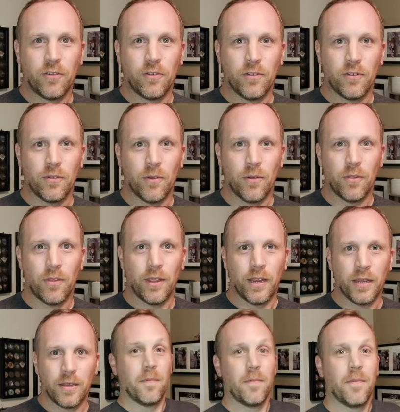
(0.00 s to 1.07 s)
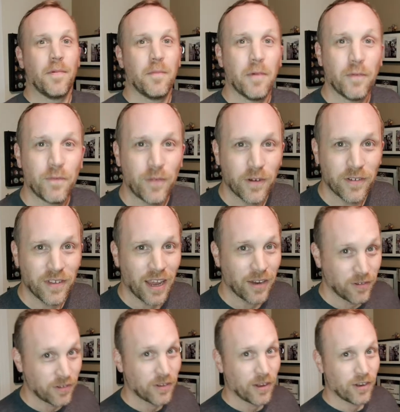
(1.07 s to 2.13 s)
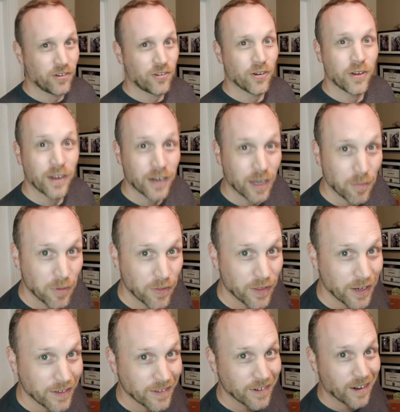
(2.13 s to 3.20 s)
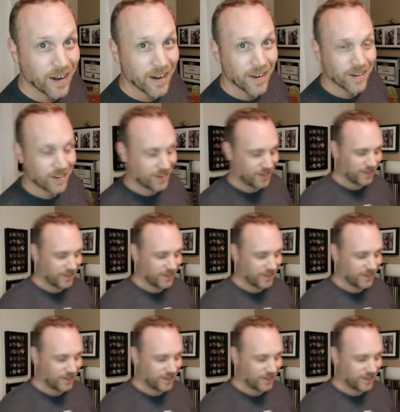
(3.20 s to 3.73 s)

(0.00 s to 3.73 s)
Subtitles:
to this whole thing, but first I'm just going to show you a couple things here. Hang on.